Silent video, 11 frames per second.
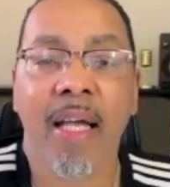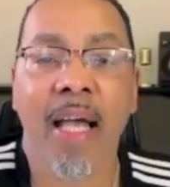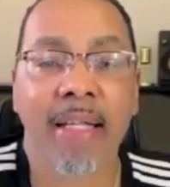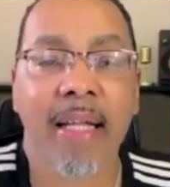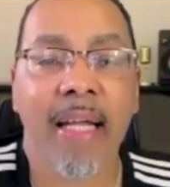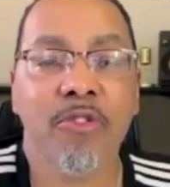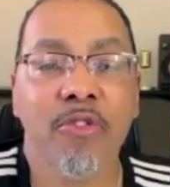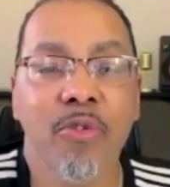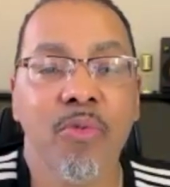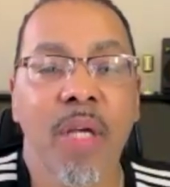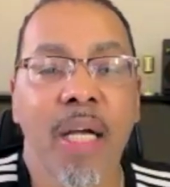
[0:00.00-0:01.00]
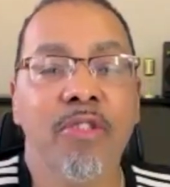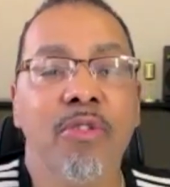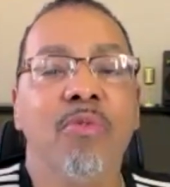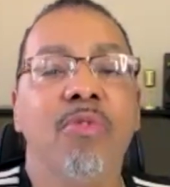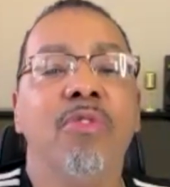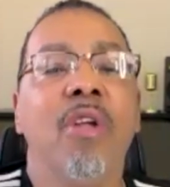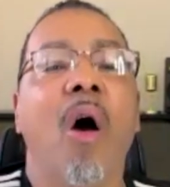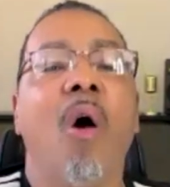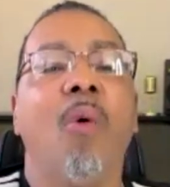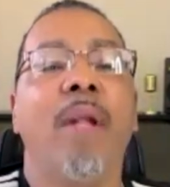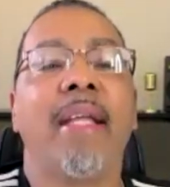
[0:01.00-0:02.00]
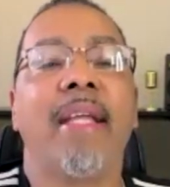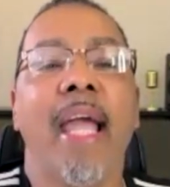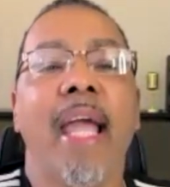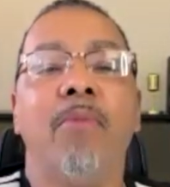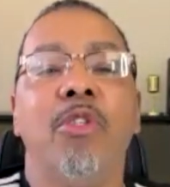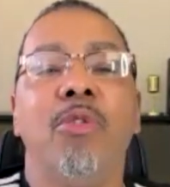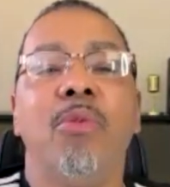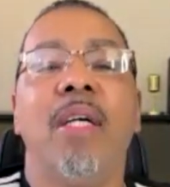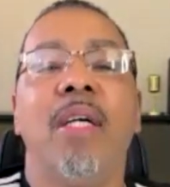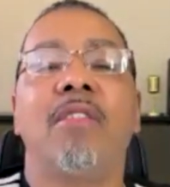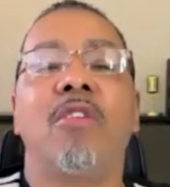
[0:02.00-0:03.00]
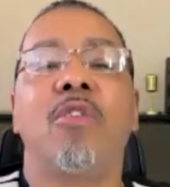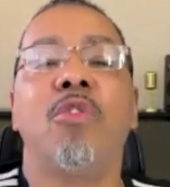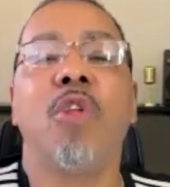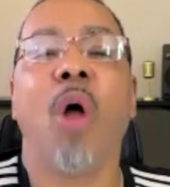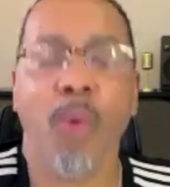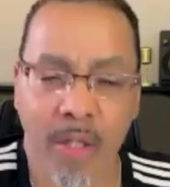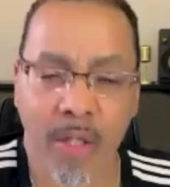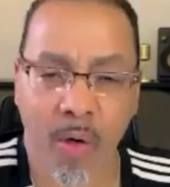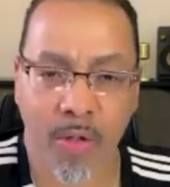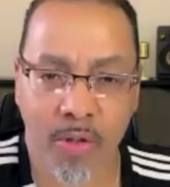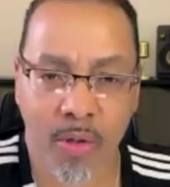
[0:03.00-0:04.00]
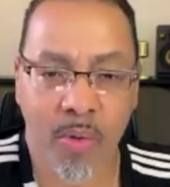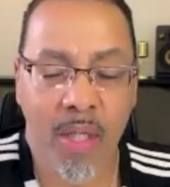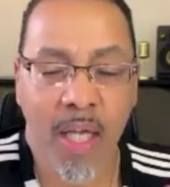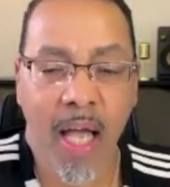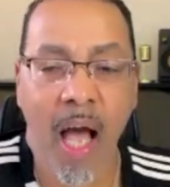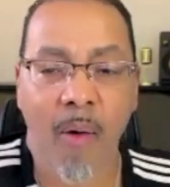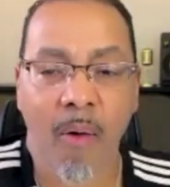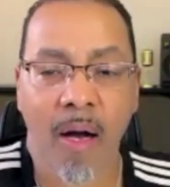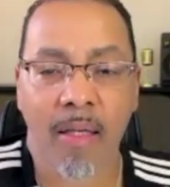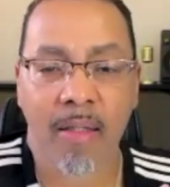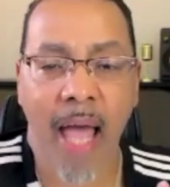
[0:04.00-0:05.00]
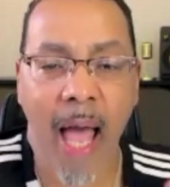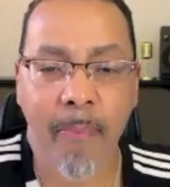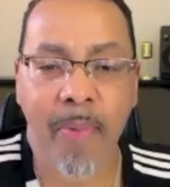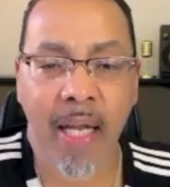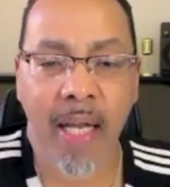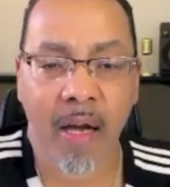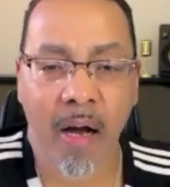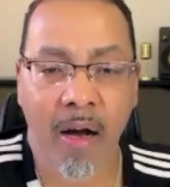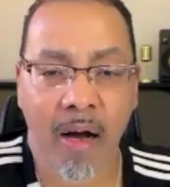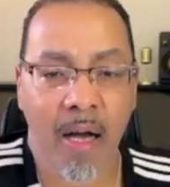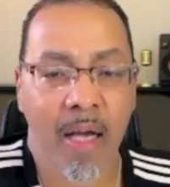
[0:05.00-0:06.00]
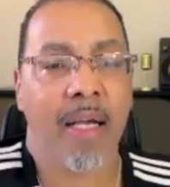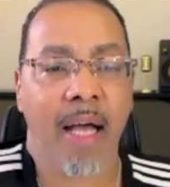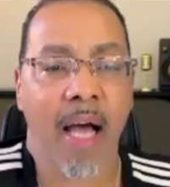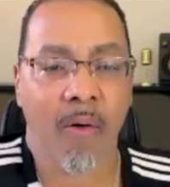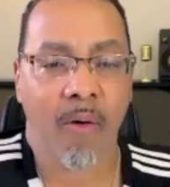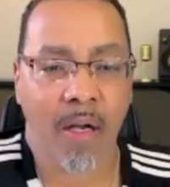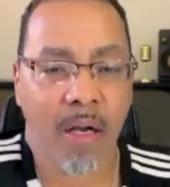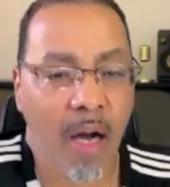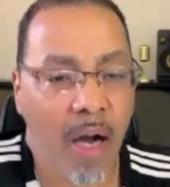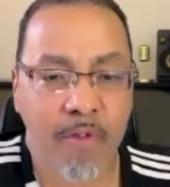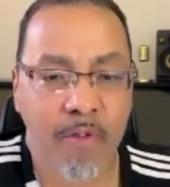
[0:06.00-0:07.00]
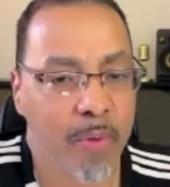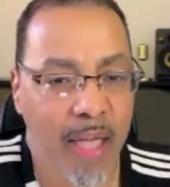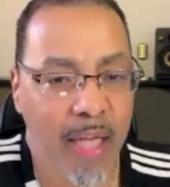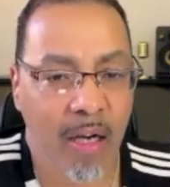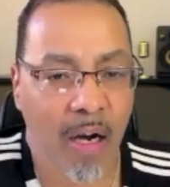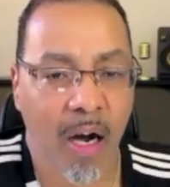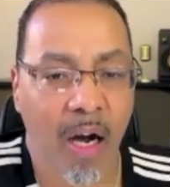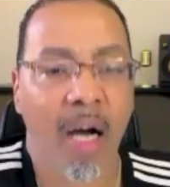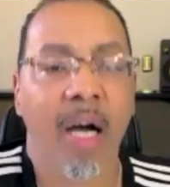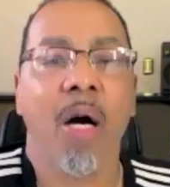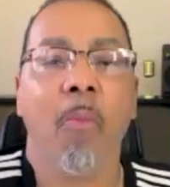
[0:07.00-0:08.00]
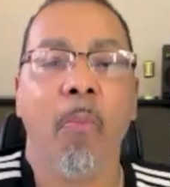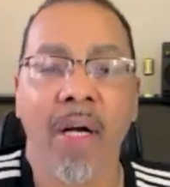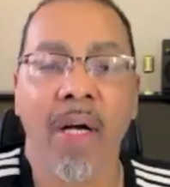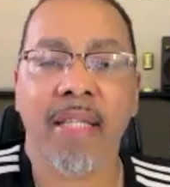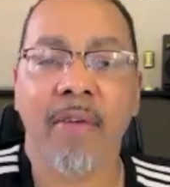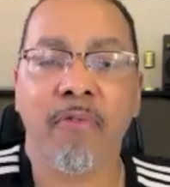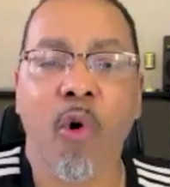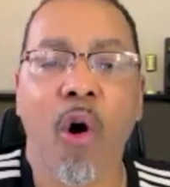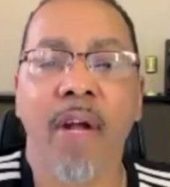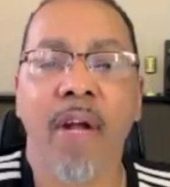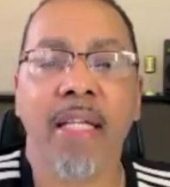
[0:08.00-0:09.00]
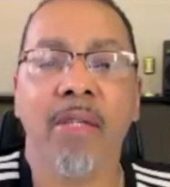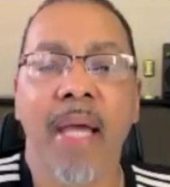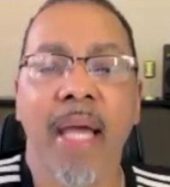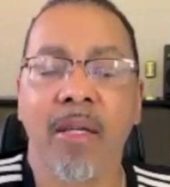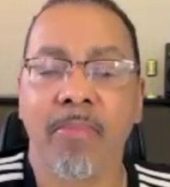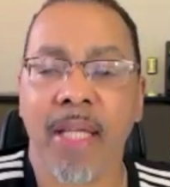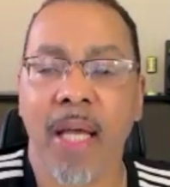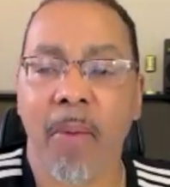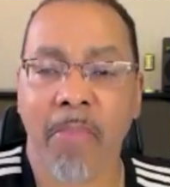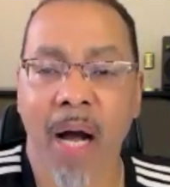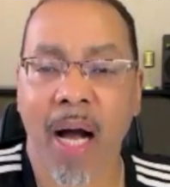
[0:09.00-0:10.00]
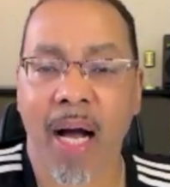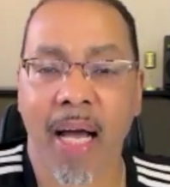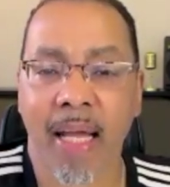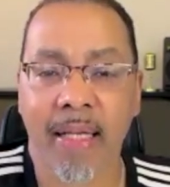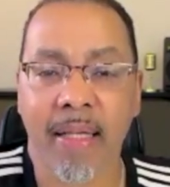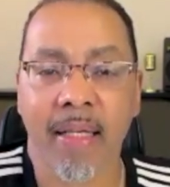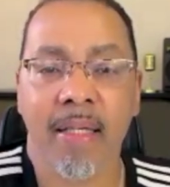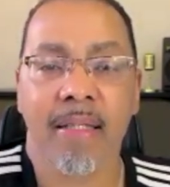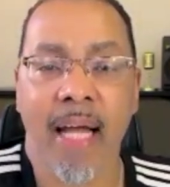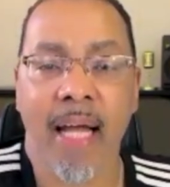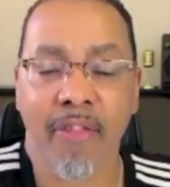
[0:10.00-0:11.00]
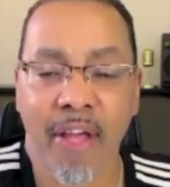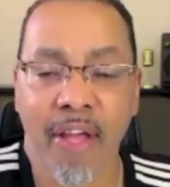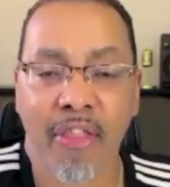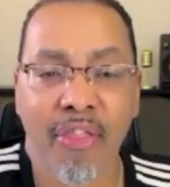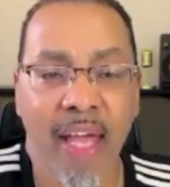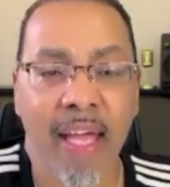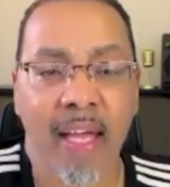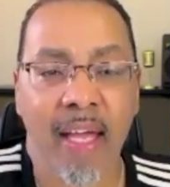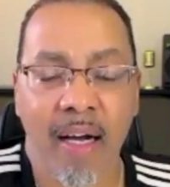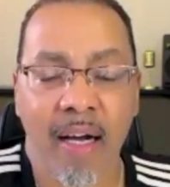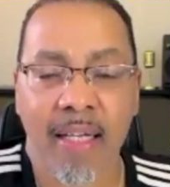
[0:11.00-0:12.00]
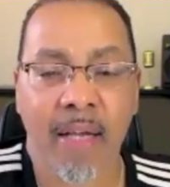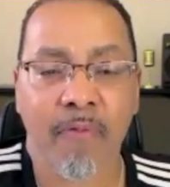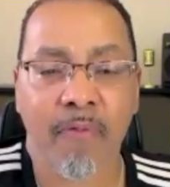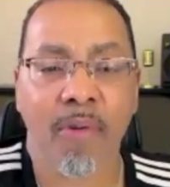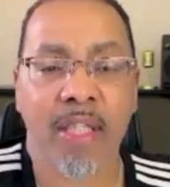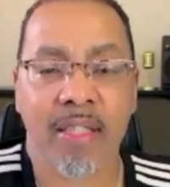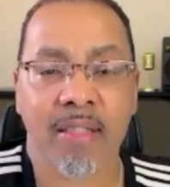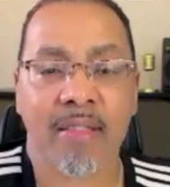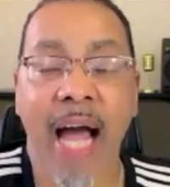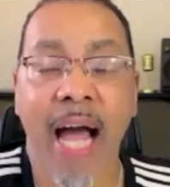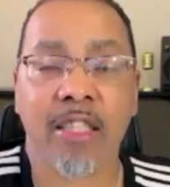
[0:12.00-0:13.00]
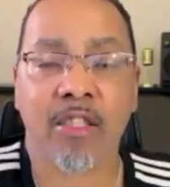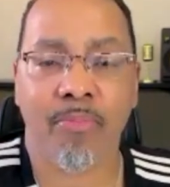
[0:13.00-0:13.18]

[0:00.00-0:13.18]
and you know they came to you and just loaded on you how unhappy they are and how uncomfortable they are, but they've already made up their mind that they're there and they've already decided